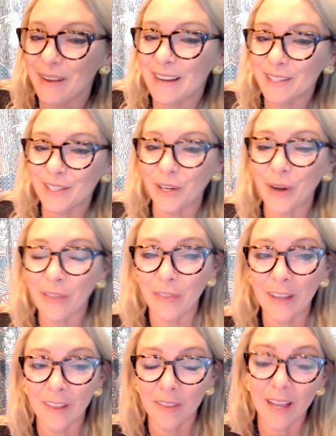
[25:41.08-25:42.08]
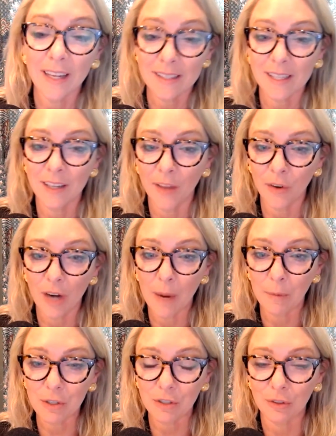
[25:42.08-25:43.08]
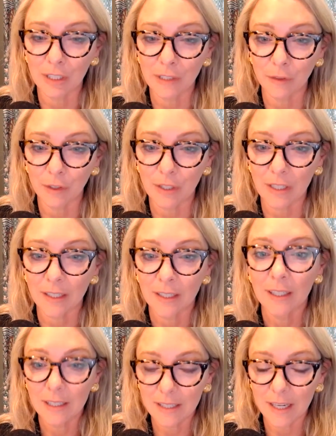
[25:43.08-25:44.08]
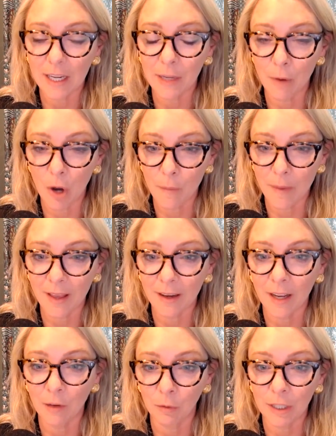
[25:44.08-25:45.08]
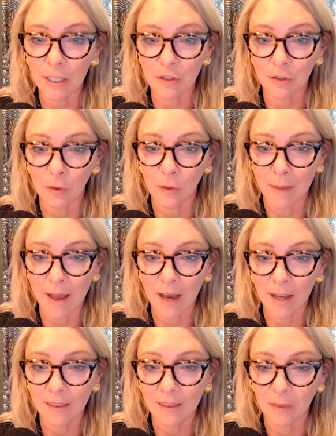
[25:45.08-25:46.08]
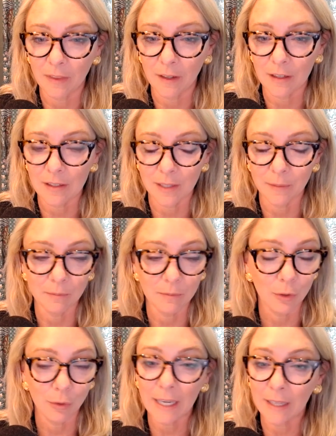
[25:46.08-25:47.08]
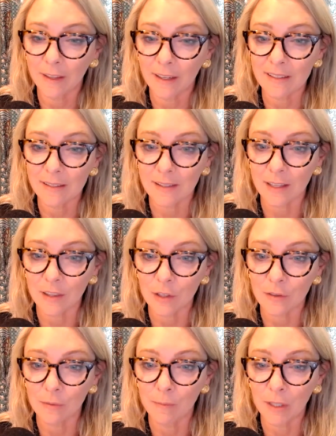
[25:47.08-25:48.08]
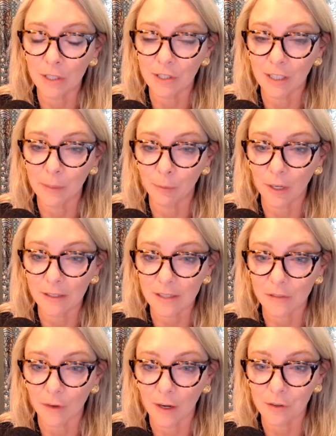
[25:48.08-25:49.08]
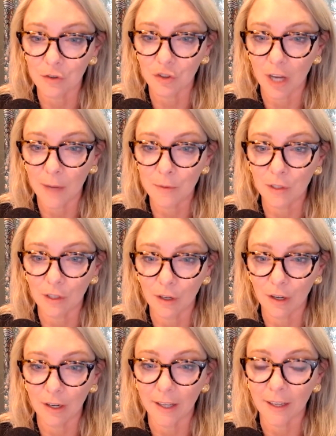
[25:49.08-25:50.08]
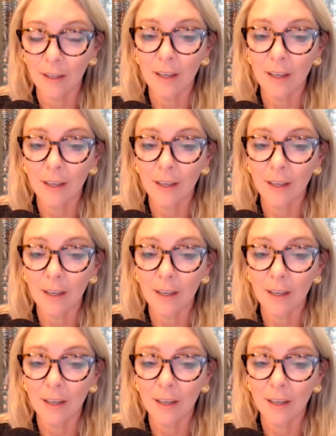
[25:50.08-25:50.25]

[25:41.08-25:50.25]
And so I think that that's another opportunity for you to take a moment and really do the math. There are some great things that the military brings as far as job security.